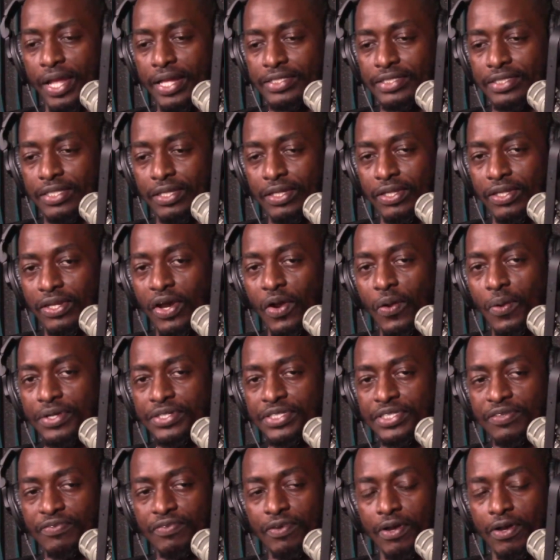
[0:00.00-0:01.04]
it's the
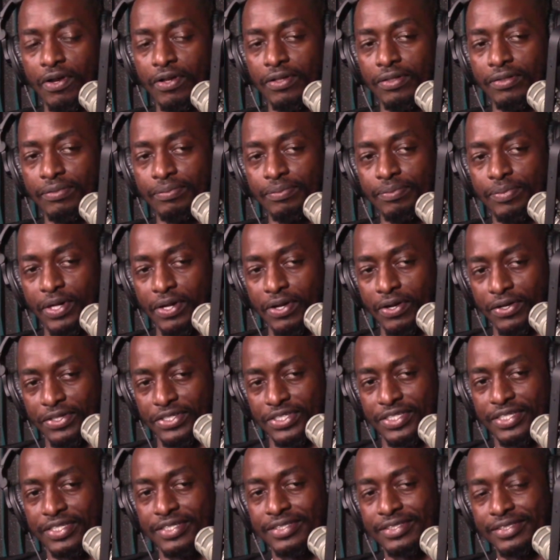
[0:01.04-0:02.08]
lowest of all
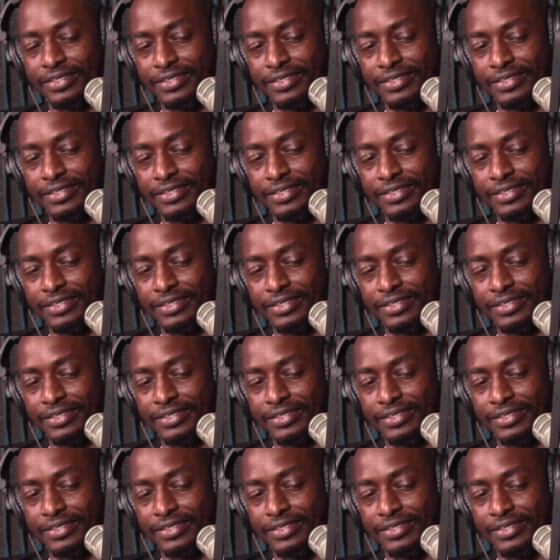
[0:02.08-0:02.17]
bars.